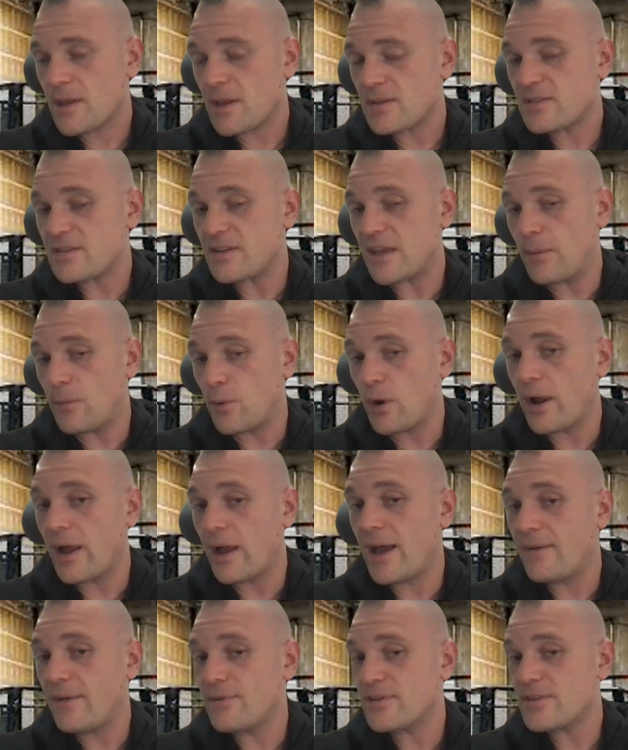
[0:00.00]
Samurai
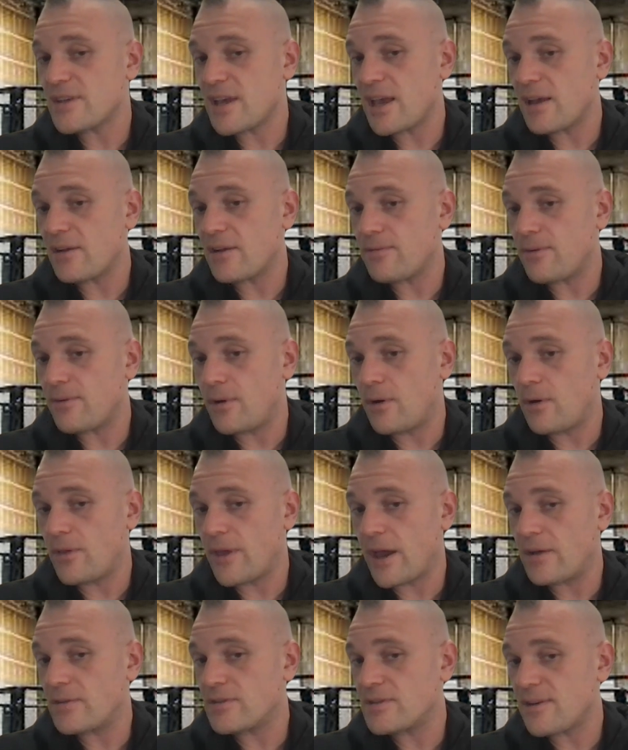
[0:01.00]
have a saying, fall
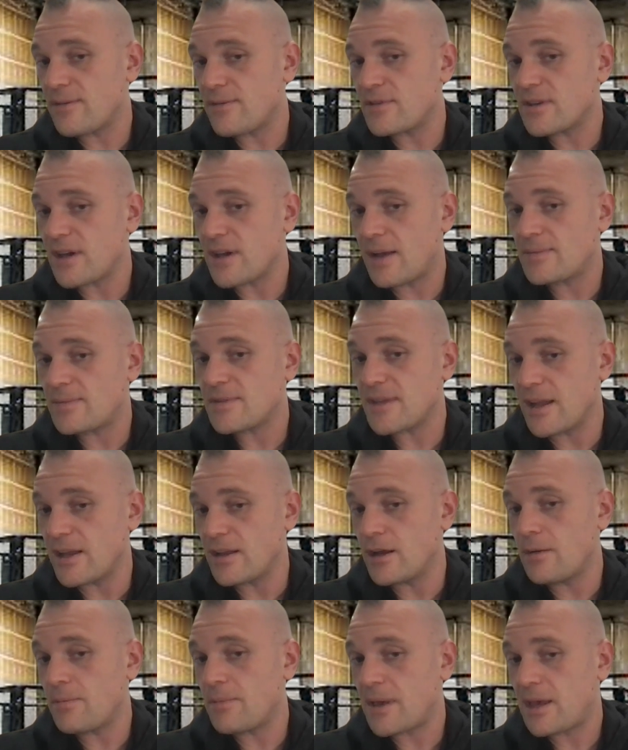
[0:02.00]
down seven times,
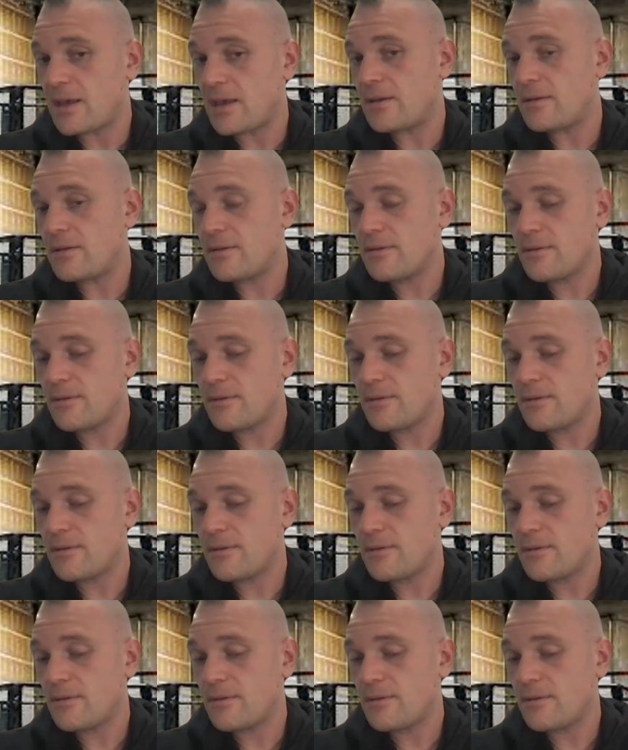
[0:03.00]
stand up eight.